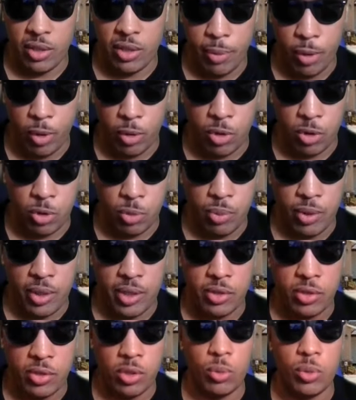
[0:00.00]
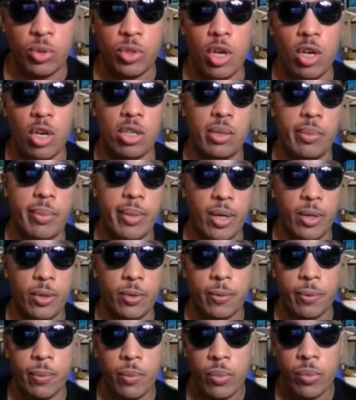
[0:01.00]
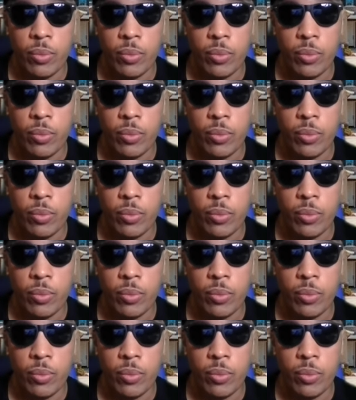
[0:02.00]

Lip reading: of purchase price. So we're talking about